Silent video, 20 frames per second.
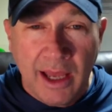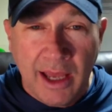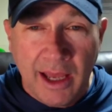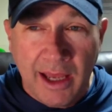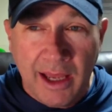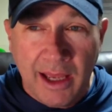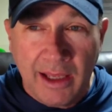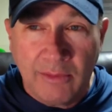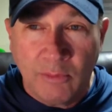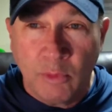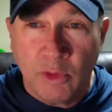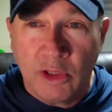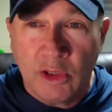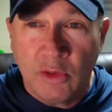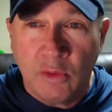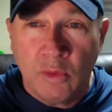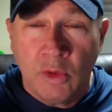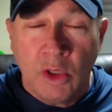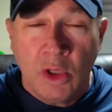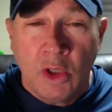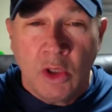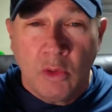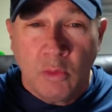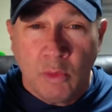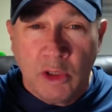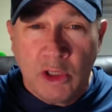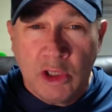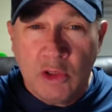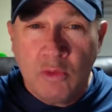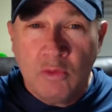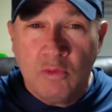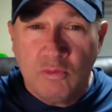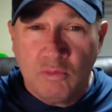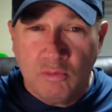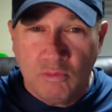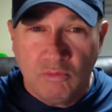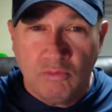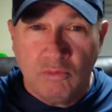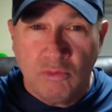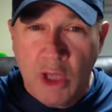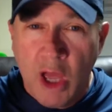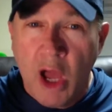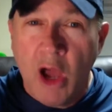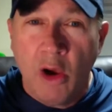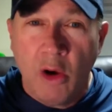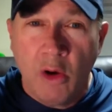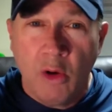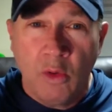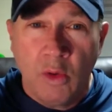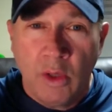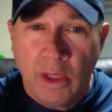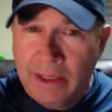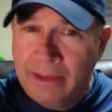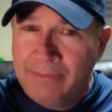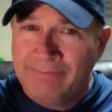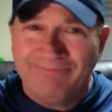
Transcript: uh, when you when you know